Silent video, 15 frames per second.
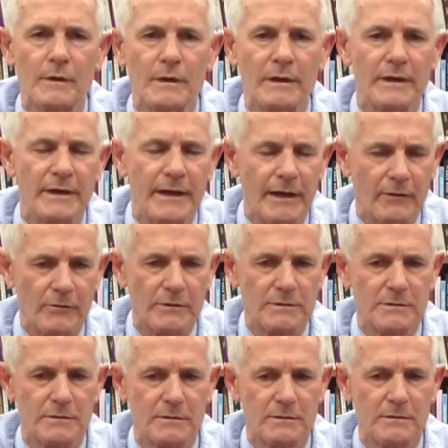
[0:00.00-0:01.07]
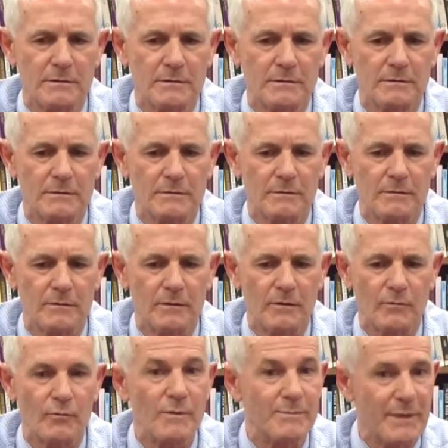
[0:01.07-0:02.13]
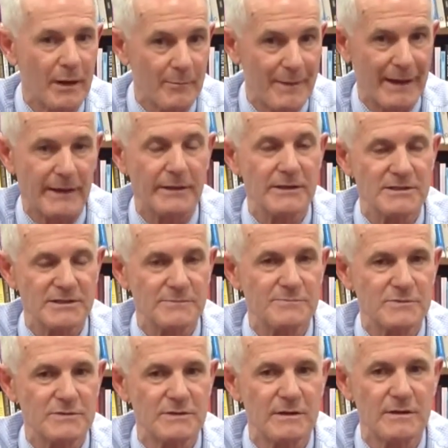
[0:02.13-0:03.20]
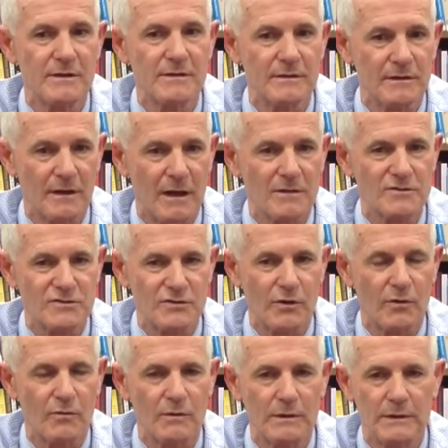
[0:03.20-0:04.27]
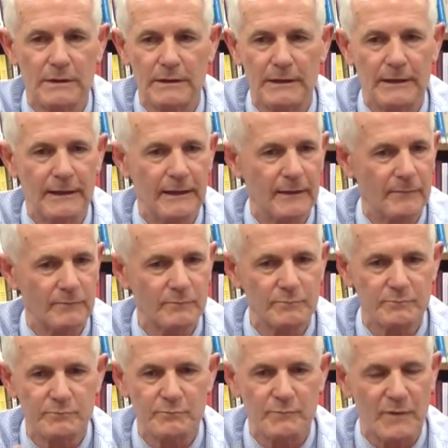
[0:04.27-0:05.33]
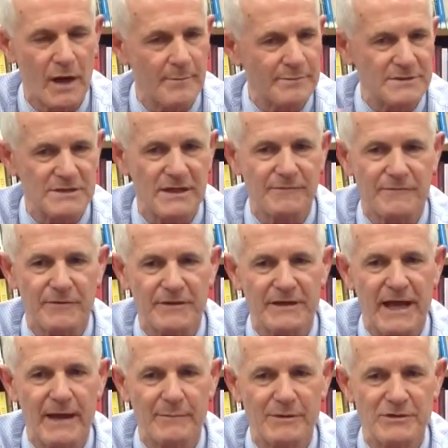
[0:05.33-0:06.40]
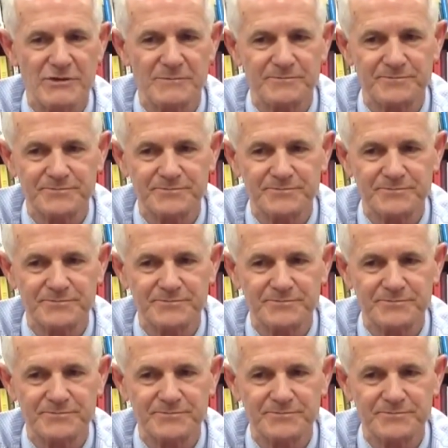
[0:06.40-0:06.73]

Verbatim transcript: inherent repair mechanisms that also compensate for the damage.